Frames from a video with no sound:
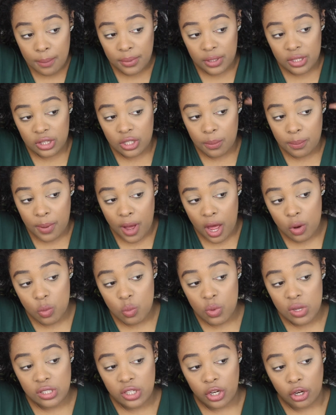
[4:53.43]
but the
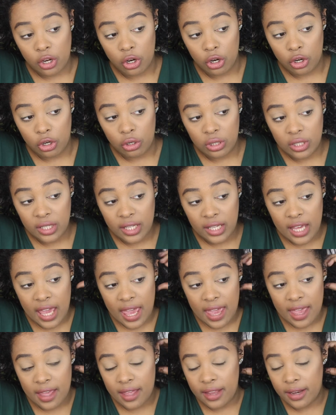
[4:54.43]
bottom ones are curling,
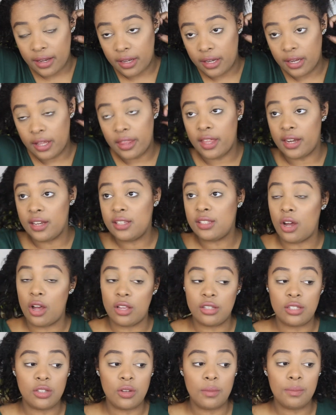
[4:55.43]
and that is
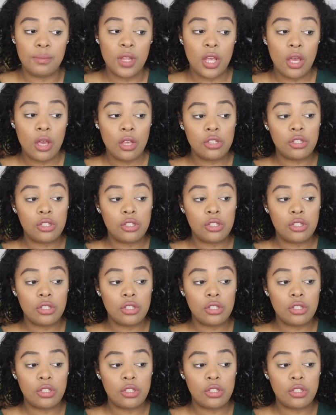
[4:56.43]
awesome.